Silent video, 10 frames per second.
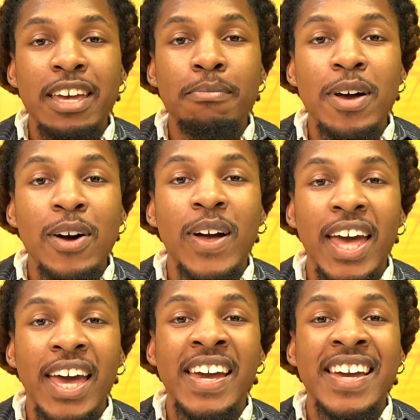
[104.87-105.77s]

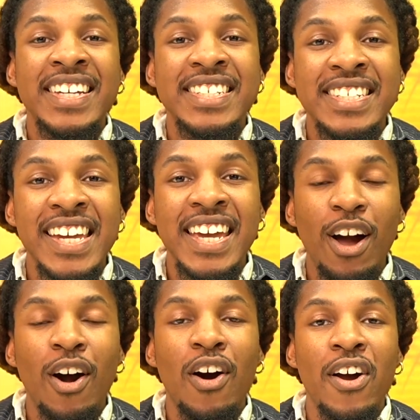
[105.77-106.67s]

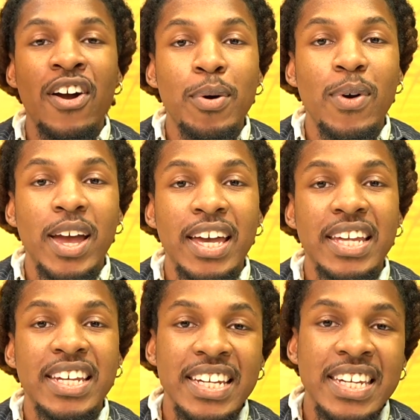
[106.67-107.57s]

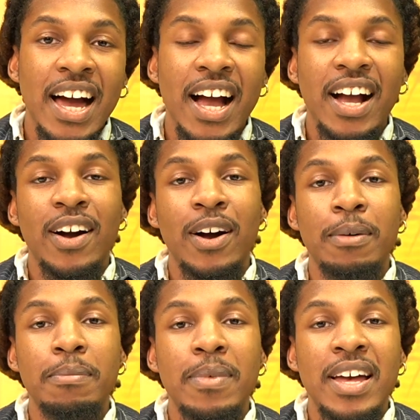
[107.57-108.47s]
mlkjrparade.com.